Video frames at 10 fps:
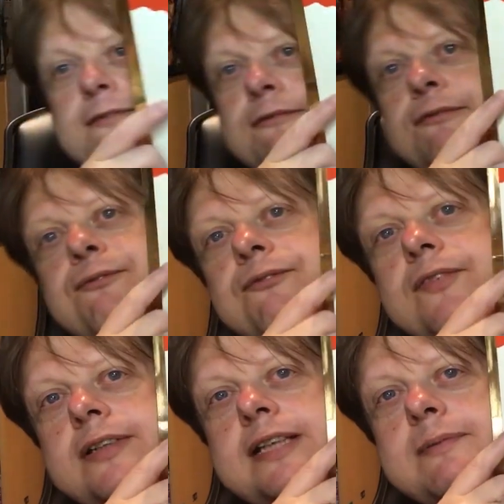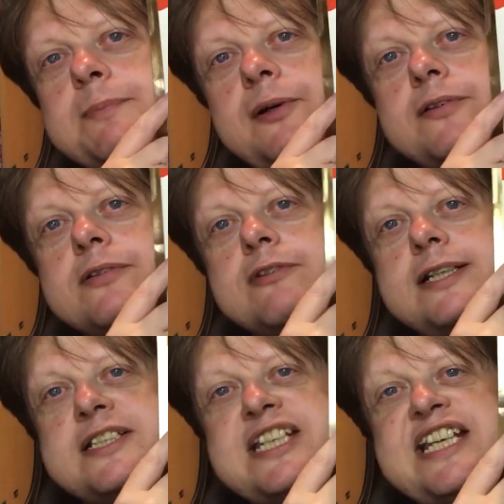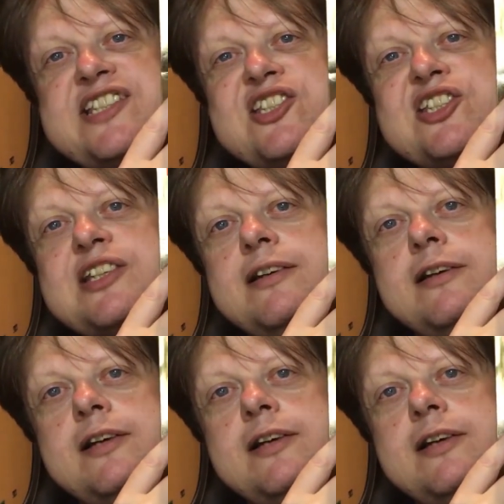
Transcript: of James Bond's Greatest Hits.